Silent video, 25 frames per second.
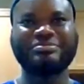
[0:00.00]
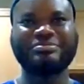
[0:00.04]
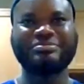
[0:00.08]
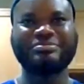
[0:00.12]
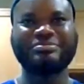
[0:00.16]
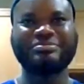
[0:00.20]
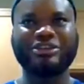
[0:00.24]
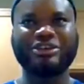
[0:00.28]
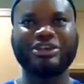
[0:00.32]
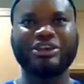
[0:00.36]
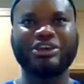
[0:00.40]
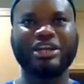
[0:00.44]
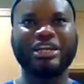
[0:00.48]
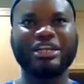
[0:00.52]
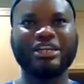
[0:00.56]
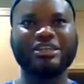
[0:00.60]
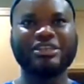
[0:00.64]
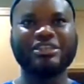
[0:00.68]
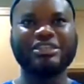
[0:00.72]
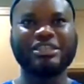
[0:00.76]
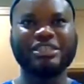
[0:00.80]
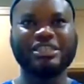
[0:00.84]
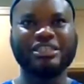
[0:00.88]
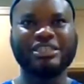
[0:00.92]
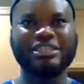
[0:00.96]

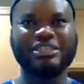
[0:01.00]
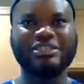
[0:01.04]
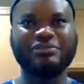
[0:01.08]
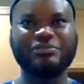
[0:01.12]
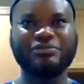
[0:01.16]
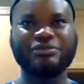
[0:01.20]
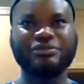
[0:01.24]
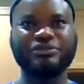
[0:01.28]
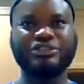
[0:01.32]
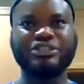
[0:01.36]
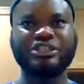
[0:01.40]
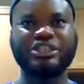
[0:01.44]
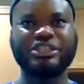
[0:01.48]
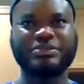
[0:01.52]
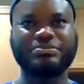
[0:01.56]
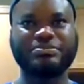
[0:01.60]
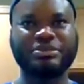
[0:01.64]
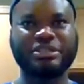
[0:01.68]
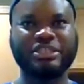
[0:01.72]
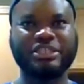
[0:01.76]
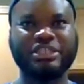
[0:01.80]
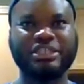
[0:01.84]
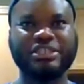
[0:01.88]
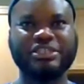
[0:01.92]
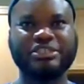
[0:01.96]
currently we've just
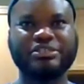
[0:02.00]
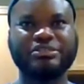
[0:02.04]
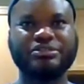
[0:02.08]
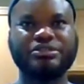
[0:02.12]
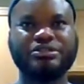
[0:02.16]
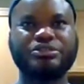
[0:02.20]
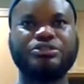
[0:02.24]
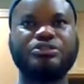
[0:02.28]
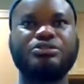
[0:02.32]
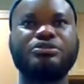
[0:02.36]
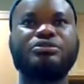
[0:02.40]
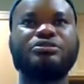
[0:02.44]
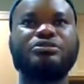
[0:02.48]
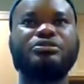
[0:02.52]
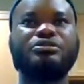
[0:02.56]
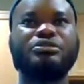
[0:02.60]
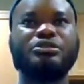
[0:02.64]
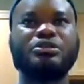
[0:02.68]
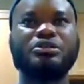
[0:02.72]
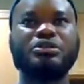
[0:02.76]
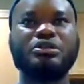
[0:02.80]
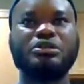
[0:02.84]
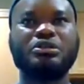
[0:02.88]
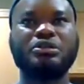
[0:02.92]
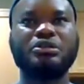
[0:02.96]
been, you know,
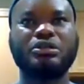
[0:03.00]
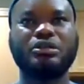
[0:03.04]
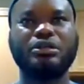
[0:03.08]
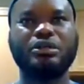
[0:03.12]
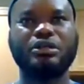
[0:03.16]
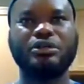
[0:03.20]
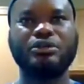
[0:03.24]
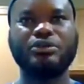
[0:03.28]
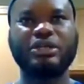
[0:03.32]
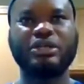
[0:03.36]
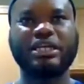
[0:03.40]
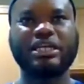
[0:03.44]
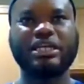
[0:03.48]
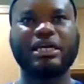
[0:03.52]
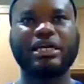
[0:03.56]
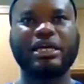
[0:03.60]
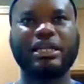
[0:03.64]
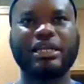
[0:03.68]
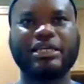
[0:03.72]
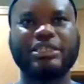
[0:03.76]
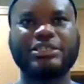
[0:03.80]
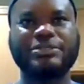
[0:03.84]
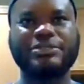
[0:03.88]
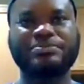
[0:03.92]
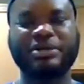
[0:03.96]
looking at
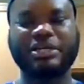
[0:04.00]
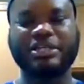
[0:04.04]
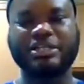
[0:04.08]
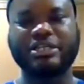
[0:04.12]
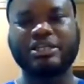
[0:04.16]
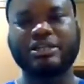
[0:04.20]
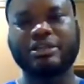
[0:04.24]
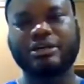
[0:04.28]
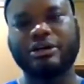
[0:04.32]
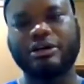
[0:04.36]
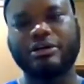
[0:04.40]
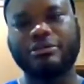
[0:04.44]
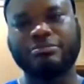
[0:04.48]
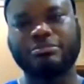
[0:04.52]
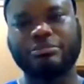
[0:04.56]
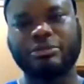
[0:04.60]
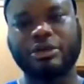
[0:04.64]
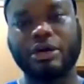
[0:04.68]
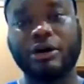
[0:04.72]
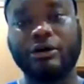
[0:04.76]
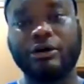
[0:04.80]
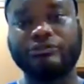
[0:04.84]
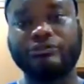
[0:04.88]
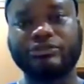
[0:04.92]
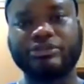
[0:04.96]
expanding our
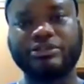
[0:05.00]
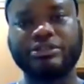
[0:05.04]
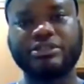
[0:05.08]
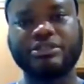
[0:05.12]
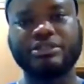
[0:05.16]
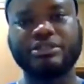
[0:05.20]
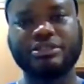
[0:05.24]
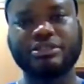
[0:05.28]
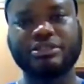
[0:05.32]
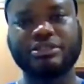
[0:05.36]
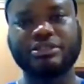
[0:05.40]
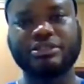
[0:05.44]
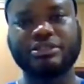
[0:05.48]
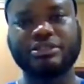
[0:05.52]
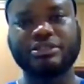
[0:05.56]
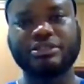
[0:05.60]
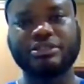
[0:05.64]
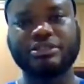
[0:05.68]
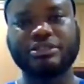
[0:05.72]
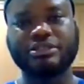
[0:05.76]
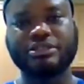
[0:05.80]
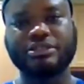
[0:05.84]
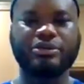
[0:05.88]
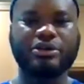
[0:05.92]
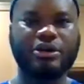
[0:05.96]
offerings, like
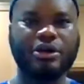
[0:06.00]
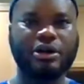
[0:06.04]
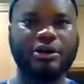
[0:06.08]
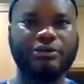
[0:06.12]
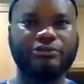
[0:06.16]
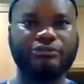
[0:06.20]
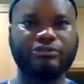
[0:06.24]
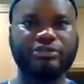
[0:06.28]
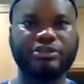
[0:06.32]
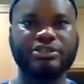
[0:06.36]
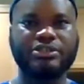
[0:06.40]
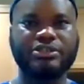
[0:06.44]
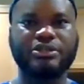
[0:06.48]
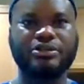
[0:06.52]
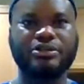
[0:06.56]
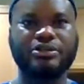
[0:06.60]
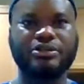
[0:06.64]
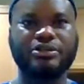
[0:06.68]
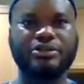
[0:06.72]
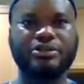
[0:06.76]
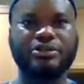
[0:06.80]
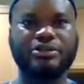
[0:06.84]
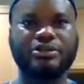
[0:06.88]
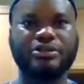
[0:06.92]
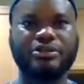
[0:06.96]
product offerings on the
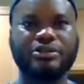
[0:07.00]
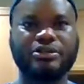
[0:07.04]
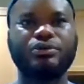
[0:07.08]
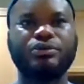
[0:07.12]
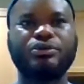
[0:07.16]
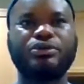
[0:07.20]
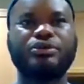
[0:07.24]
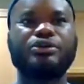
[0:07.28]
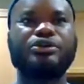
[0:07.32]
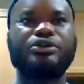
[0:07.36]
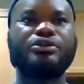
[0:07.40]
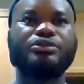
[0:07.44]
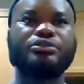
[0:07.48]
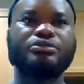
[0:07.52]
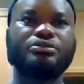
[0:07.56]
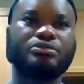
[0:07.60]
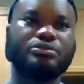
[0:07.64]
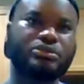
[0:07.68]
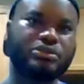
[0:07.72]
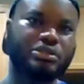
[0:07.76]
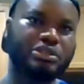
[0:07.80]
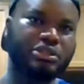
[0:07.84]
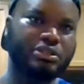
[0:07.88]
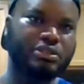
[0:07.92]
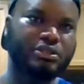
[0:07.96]
store to
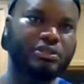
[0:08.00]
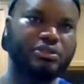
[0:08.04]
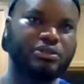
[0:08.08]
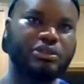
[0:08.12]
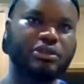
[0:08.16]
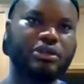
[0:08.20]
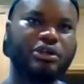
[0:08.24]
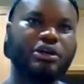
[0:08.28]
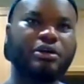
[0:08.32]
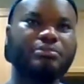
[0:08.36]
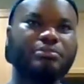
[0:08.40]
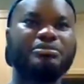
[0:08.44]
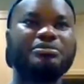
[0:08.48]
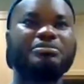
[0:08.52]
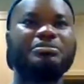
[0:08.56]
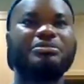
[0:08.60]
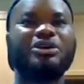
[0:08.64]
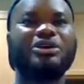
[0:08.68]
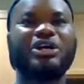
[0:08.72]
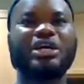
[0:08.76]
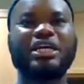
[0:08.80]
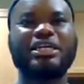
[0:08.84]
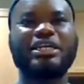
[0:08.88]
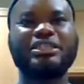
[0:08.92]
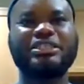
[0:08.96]
include a couple
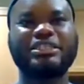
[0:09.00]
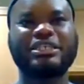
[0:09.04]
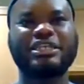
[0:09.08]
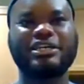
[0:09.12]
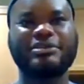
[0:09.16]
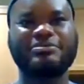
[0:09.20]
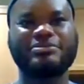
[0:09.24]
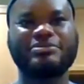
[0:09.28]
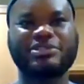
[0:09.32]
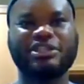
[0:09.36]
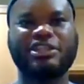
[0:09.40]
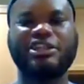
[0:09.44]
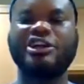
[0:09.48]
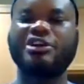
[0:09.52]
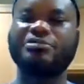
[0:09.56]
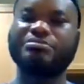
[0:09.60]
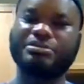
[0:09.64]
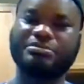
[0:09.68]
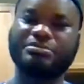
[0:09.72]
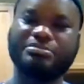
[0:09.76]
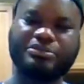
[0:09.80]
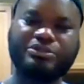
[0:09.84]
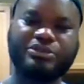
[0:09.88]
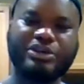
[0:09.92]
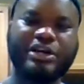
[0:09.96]
more items. A lot of
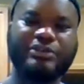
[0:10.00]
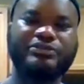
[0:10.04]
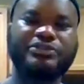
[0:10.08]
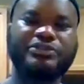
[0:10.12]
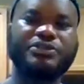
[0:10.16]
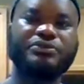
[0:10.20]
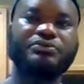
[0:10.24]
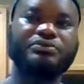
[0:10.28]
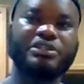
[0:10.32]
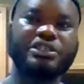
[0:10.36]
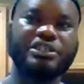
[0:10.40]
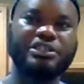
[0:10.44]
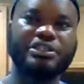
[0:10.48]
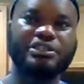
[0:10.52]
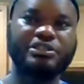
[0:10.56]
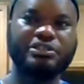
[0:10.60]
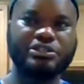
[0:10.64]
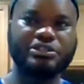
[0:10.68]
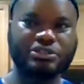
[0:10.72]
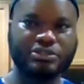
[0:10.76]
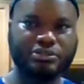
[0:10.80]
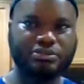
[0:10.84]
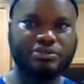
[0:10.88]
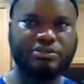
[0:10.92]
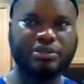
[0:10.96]
people have, so we
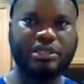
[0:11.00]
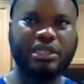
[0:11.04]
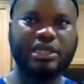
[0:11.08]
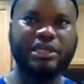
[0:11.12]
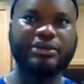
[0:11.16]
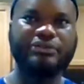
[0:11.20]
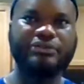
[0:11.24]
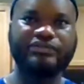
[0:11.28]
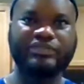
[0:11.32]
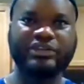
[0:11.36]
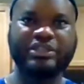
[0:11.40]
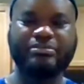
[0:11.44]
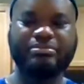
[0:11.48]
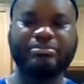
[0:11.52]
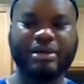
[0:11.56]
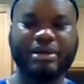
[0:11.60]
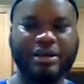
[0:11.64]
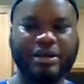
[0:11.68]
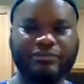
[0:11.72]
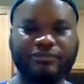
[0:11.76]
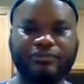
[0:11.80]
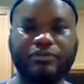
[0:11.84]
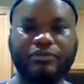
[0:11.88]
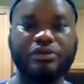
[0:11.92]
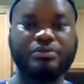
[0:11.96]
do like a
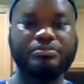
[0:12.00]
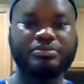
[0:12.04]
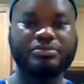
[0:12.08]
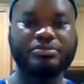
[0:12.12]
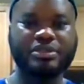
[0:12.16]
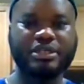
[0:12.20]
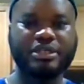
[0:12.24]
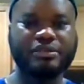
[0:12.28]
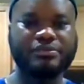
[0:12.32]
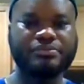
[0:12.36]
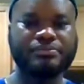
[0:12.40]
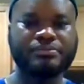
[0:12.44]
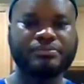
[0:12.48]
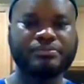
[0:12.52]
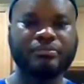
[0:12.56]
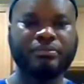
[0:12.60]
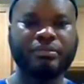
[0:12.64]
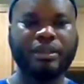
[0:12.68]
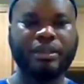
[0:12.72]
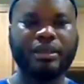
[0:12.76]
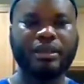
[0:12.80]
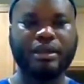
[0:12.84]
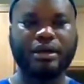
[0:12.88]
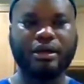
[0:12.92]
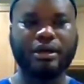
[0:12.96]
feedback form thing
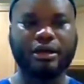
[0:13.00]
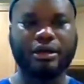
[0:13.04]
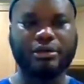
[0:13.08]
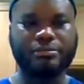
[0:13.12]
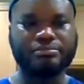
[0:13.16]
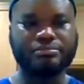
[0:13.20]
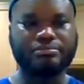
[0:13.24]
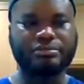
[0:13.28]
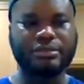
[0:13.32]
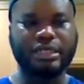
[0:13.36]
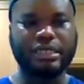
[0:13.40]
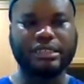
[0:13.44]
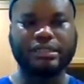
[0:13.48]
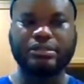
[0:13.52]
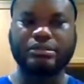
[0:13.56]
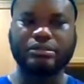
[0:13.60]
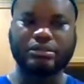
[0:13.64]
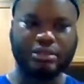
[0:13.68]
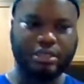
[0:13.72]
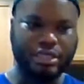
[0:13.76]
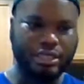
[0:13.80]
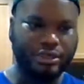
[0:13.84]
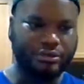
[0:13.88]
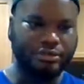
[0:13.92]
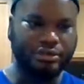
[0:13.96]
at
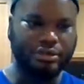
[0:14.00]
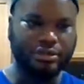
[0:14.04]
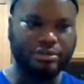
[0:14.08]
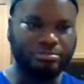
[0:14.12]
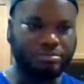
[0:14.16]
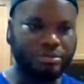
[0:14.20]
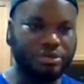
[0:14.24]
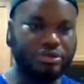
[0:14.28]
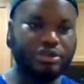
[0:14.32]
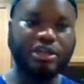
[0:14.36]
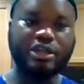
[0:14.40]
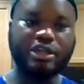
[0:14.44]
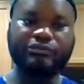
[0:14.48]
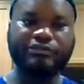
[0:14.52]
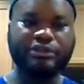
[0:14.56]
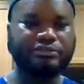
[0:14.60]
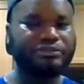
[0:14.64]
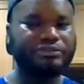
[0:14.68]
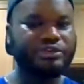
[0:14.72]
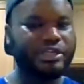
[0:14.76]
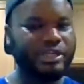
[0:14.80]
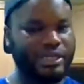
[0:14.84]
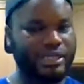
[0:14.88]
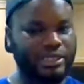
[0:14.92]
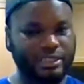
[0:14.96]
the middle of
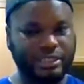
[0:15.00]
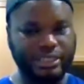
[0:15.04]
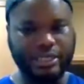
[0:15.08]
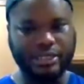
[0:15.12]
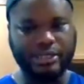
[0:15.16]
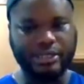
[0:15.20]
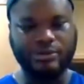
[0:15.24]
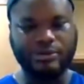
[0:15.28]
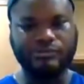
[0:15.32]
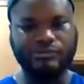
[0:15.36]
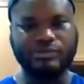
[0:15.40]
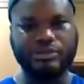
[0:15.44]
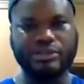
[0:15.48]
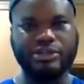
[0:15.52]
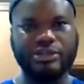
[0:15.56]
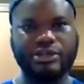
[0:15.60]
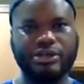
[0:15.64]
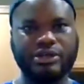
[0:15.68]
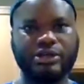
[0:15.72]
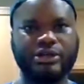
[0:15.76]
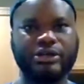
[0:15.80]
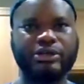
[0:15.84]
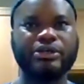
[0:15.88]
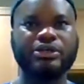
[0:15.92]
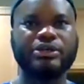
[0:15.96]
every year, at the end of the
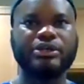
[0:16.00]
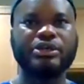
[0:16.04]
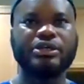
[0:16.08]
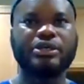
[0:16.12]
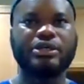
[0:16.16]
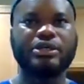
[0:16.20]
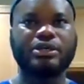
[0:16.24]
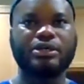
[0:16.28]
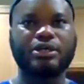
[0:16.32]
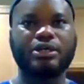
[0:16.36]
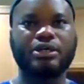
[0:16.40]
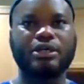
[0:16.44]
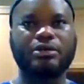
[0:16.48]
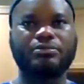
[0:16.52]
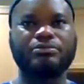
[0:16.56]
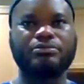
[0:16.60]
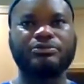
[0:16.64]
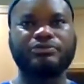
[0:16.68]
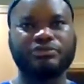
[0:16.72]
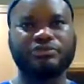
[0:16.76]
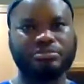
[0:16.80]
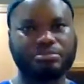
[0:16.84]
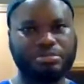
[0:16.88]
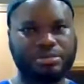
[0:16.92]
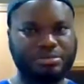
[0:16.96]
year.
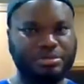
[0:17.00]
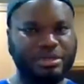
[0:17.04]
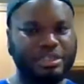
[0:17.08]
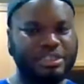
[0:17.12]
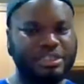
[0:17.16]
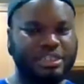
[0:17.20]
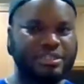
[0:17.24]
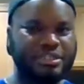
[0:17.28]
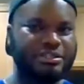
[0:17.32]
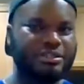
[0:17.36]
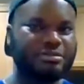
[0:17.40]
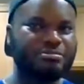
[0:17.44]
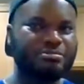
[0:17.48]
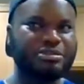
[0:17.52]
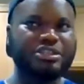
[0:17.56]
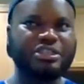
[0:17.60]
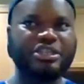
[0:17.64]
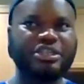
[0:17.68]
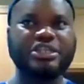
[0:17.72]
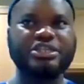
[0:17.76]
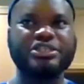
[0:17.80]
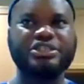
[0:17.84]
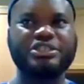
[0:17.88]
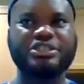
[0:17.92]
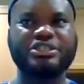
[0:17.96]
We've implemented some
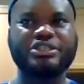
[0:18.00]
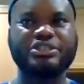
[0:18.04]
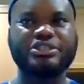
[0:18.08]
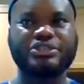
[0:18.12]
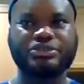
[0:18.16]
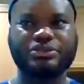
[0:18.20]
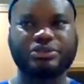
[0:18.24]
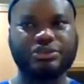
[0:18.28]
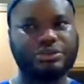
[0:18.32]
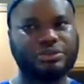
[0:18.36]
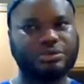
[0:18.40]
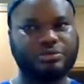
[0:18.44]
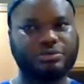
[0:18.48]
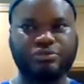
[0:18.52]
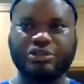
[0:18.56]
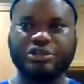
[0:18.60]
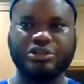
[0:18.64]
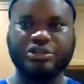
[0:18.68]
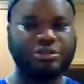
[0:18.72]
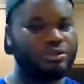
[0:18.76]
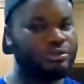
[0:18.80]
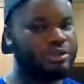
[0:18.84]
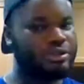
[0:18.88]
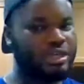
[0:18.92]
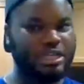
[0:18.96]
changes, so, you know, we're
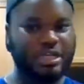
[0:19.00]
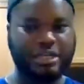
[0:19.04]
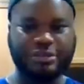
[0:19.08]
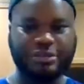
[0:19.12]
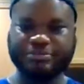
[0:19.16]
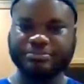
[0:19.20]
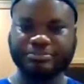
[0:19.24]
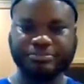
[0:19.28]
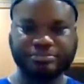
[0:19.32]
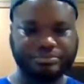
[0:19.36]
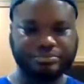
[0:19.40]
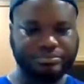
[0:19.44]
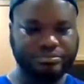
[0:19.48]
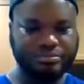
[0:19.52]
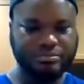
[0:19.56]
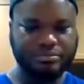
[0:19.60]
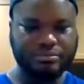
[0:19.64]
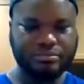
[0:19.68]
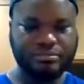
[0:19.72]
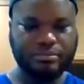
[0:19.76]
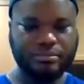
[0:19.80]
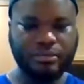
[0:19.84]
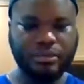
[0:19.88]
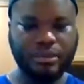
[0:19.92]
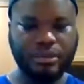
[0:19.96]
looking at
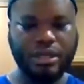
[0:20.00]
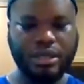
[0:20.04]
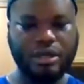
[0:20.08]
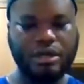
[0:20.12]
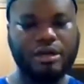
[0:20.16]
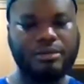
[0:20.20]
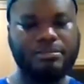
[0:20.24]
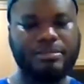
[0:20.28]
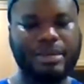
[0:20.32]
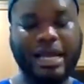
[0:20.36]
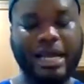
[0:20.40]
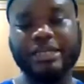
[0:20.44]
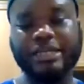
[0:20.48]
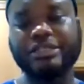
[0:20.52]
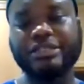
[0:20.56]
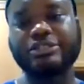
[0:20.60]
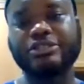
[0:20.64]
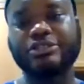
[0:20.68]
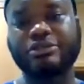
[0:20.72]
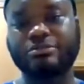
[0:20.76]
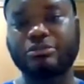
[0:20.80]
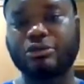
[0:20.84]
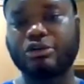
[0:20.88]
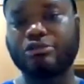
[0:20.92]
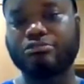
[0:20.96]
adding
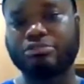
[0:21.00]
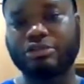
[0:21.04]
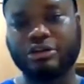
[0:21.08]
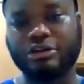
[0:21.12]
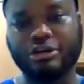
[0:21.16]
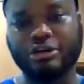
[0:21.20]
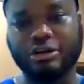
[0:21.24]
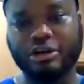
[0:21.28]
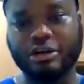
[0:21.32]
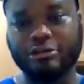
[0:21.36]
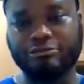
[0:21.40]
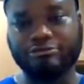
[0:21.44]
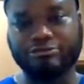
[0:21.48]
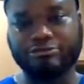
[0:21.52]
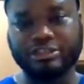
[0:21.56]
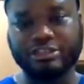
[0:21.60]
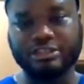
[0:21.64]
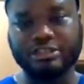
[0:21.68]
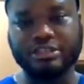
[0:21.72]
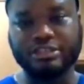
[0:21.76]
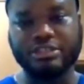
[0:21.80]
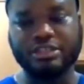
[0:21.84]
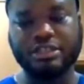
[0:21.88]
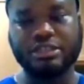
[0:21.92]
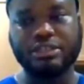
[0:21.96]
some more product
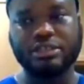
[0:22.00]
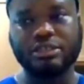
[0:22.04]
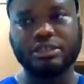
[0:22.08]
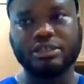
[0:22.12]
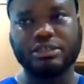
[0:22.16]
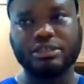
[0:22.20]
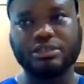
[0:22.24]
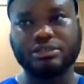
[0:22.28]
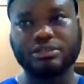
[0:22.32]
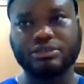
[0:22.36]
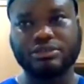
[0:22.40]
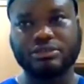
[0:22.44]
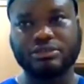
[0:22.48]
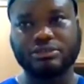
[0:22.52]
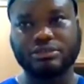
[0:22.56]
offerings into